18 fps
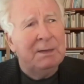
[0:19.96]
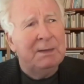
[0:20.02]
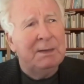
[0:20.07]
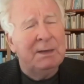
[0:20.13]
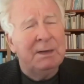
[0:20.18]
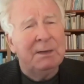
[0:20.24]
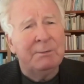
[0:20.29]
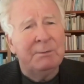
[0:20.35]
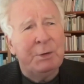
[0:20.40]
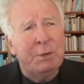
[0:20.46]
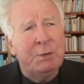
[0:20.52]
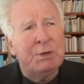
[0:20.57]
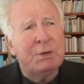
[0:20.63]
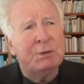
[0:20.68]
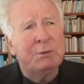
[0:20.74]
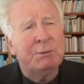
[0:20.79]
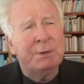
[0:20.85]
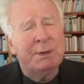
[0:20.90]

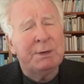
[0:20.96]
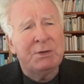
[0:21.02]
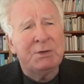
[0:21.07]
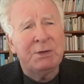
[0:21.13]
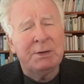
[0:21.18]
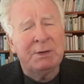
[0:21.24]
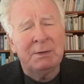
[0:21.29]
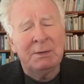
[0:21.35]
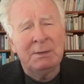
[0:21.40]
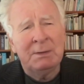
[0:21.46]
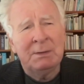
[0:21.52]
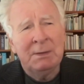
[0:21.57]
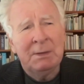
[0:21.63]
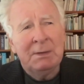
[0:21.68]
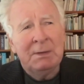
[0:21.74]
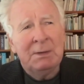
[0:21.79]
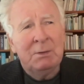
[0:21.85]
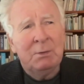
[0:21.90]
Confucian tradition,
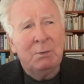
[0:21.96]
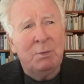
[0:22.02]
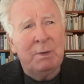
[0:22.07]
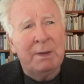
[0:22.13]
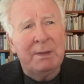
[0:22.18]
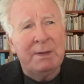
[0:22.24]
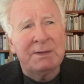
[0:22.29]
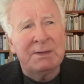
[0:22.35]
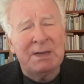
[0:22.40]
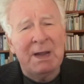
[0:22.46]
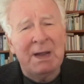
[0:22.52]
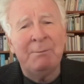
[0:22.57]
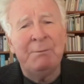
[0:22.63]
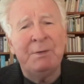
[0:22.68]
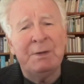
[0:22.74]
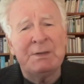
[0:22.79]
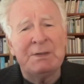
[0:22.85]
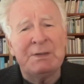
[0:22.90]
with its
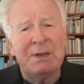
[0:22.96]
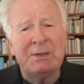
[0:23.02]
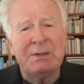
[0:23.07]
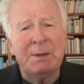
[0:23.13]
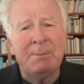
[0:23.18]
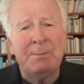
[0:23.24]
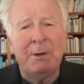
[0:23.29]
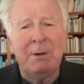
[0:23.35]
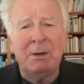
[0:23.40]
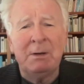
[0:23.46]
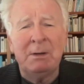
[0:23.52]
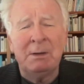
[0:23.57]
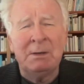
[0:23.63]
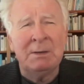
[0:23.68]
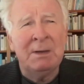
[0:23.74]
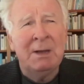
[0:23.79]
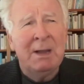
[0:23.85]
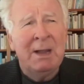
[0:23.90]
emphasis
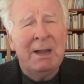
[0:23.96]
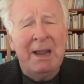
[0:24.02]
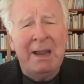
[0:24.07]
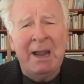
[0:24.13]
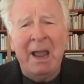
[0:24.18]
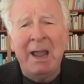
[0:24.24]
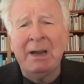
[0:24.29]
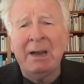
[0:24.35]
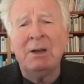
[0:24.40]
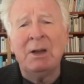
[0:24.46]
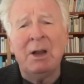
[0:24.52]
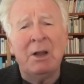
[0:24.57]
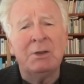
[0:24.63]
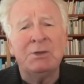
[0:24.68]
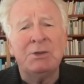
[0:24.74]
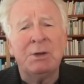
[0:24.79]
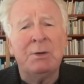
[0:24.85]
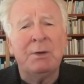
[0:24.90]
upon
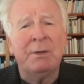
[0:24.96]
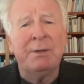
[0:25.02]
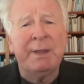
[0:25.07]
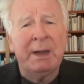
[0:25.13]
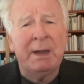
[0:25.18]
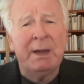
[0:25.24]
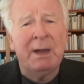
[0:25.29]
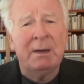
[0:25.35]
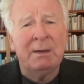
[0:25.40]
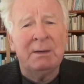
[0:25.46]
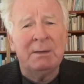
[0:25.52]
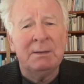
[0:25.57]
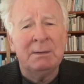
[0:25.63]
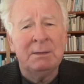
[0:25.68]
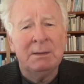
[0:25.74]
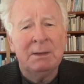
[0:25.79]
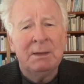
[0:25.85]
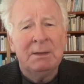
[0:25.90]
ecological thinking,
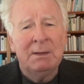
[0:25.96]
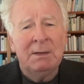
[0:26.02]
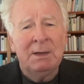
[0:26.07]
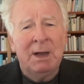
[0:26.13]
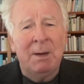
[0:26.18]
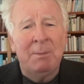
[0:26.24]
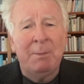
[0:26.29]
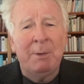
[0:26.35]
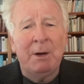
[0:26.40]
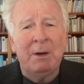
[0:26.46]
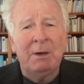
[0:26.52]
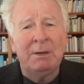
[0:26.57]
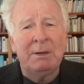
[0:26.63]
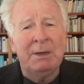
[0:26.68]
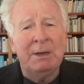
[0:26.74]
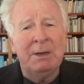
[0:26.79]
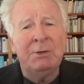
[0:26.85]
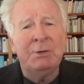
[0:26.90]

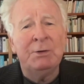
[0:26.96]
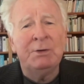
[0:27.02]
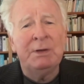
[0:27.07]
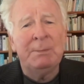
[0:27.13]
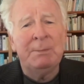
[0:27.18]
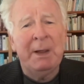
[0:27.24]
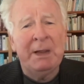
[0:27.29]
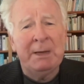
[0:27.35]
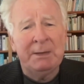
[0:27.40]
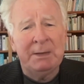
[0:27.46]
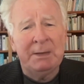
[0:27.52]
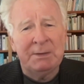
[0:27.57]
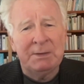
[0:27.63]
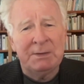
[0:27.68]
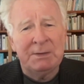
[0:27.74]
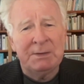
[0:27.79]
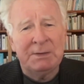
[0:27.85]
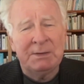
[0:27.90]
upon
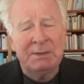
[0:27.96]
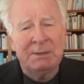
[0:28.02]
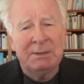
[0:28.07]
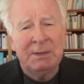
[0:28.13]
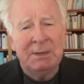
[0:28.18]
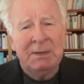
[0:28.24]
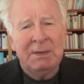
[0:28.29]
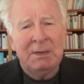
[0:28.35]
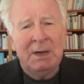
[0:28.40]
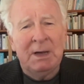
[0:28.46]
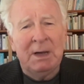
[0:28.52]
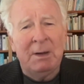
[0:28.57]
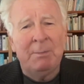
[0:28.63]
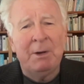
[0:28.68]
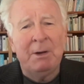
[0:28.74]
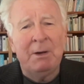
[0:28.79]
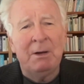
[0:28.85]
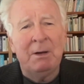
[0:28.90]
interdependence,
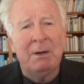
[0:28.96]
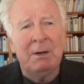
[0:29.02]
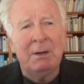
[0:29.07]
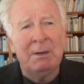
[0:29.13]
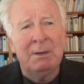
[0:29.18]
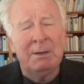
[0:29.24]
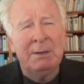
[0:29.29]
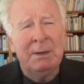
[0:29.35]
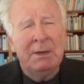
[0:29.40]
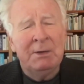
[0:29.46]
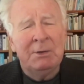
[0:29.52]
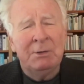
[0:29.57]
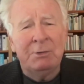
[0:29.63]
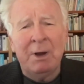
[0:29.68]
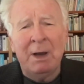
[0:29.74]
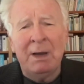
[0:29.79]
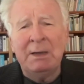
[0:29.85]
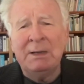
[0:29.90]
upon
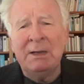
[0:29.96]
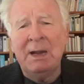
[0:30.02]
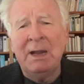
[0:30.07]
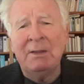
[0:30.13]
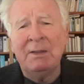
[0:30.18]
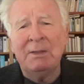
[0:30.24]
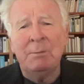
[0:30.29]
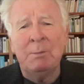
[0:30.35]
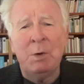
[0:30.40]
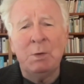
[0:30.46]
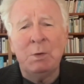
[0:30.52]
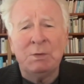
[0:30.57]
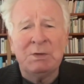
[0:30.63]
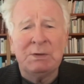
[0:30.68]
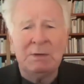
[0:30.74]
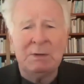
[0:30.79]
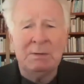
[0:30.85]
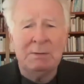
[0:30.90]
trying to get the
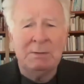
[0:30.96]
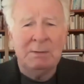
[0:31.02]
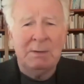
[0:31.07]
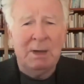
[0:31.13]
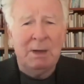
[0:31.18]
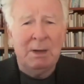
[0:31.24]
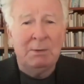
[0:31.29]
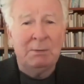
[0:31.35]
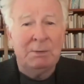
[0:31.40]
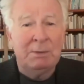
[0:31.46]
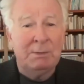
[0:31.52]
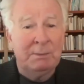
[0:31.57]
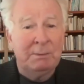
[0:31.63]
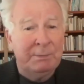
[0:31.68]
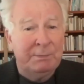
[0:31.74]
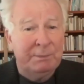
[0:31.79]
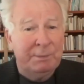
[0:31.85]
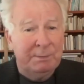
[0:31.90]
most out
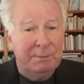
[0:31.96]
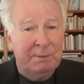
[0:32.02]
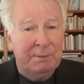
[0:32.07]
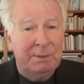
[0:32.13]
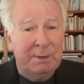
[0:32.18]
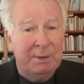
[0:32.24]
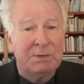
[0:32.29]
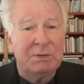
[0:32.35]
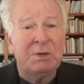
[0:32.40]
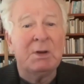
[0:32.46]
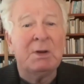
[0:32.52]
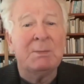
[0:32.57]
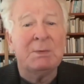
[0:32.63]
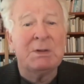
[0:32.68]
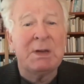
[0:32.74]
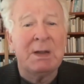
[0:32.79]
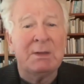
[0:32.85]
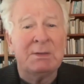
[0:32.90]
of the
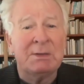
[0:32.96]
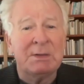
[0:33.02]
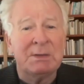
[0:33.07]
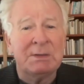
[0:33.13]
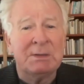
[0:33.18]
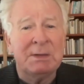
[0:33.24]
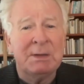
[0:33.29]
circumstances,